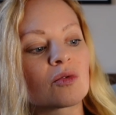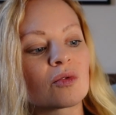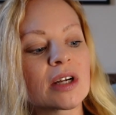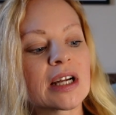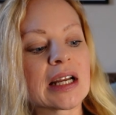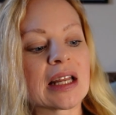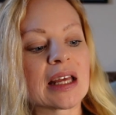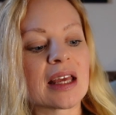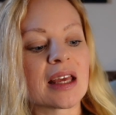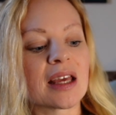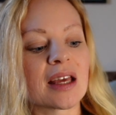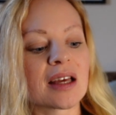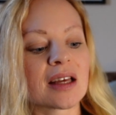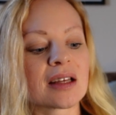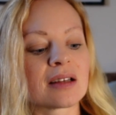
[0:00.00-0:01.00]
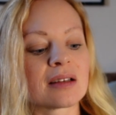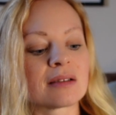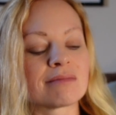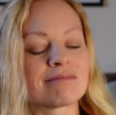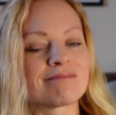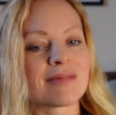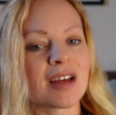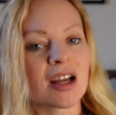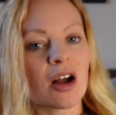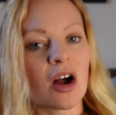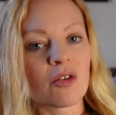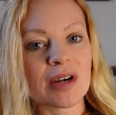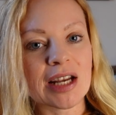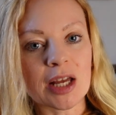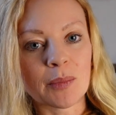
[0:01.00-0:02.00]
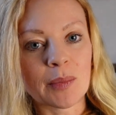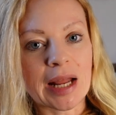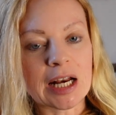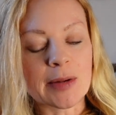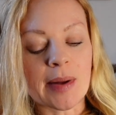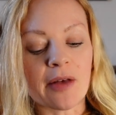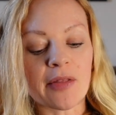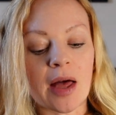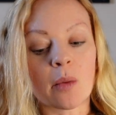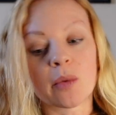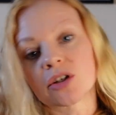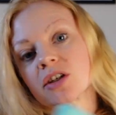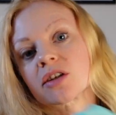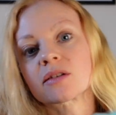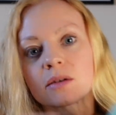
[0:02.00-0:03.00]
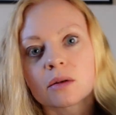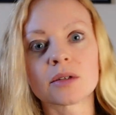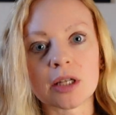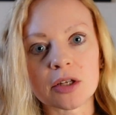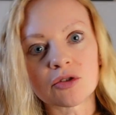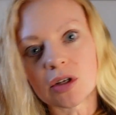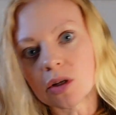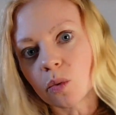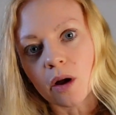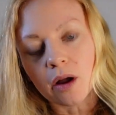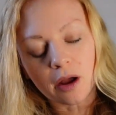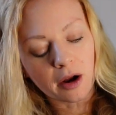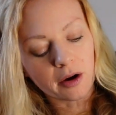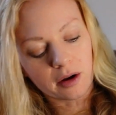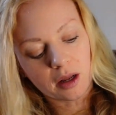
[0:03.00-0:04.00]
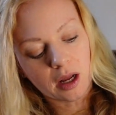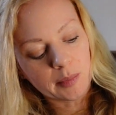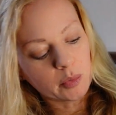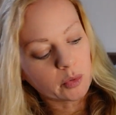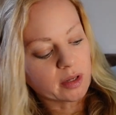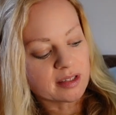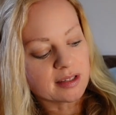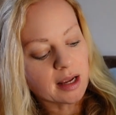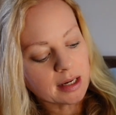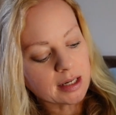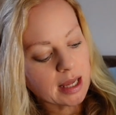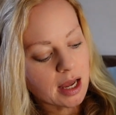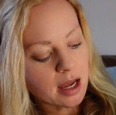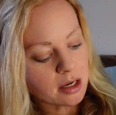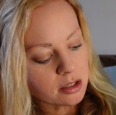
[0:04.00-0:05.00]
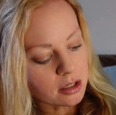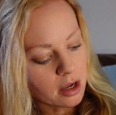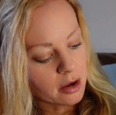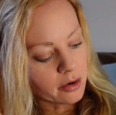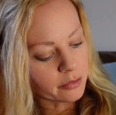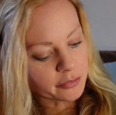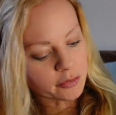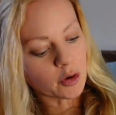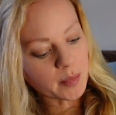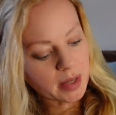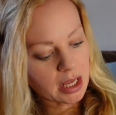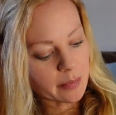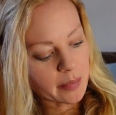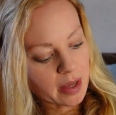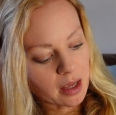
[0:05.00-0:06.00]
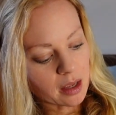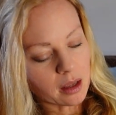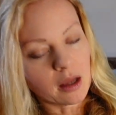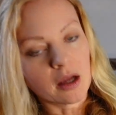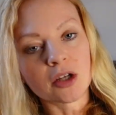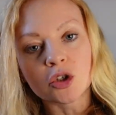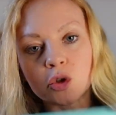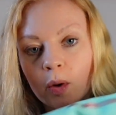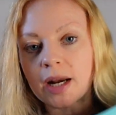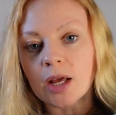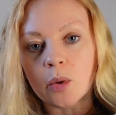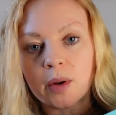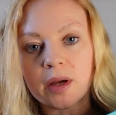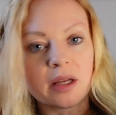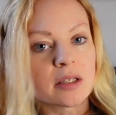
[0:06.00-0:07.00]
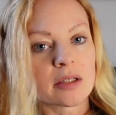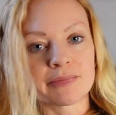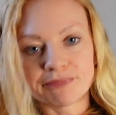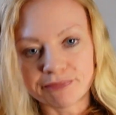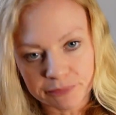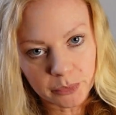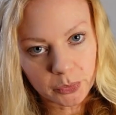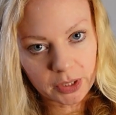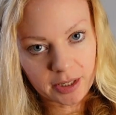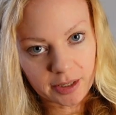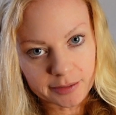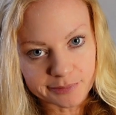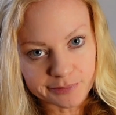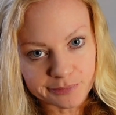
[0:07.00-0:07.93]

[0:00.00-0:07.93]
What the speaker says: really complain about that, which is literally why I own it. I bought it secondhand from eBay, 20 quid, brilliant.